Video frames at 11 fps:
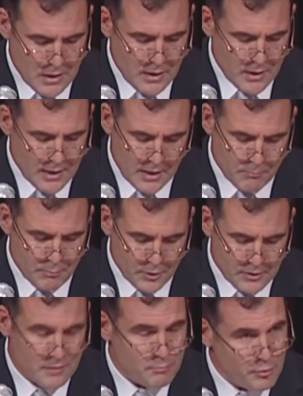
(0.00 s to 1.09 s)

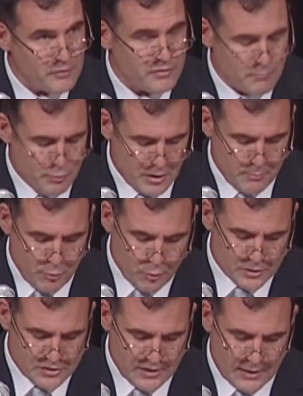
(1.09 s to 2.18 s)
But it put us in pretty
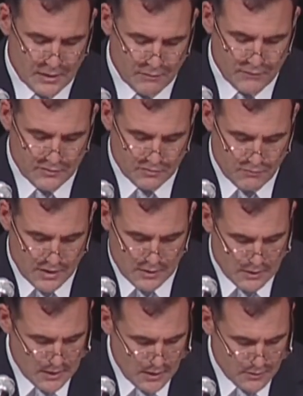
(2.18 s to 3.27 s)
poor standing vis-a-vis
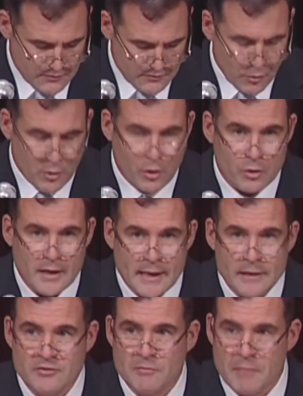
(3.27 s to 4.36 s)
the so-called
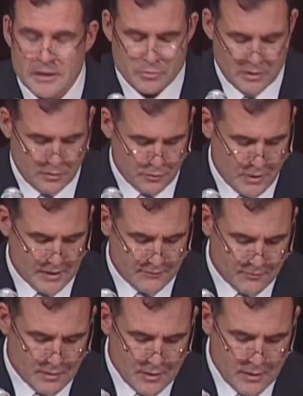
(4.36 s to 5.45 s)
asymmetric
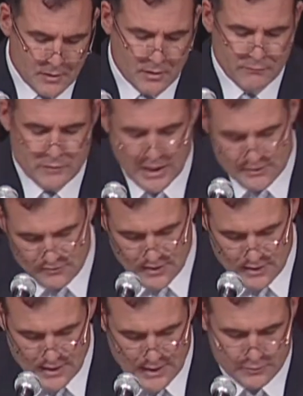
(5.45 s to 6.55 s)
threats of
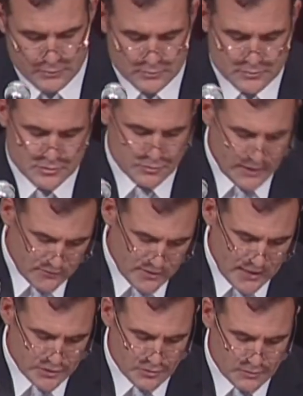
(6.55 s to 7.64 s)
non-state actors,
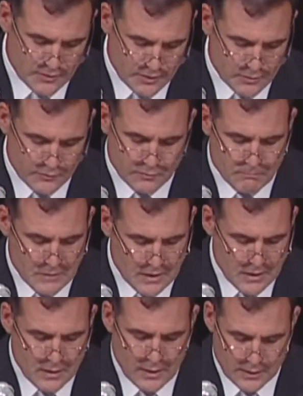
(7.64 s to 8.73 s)
transnational terrorism,
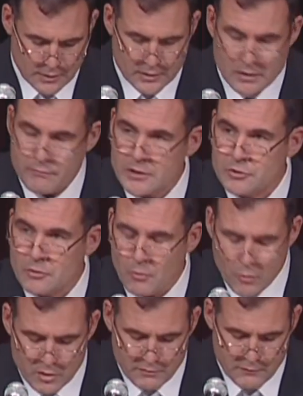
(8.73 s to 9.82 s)
and unconventional
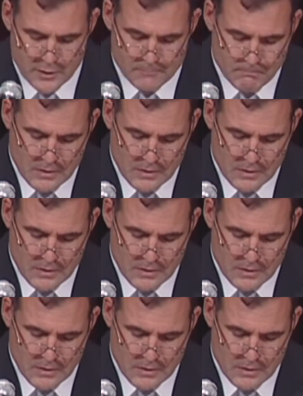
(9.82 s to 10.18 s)
warfare.